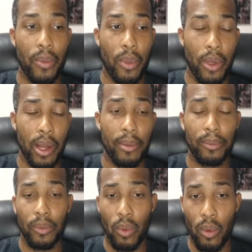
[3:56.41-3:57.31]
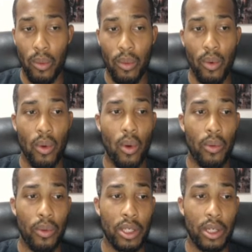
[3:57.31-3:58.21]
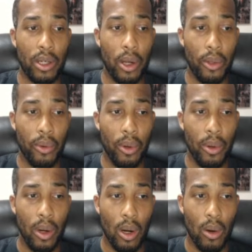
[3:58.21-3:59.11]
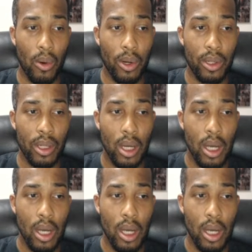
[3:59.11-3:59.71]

then this should go through our orders.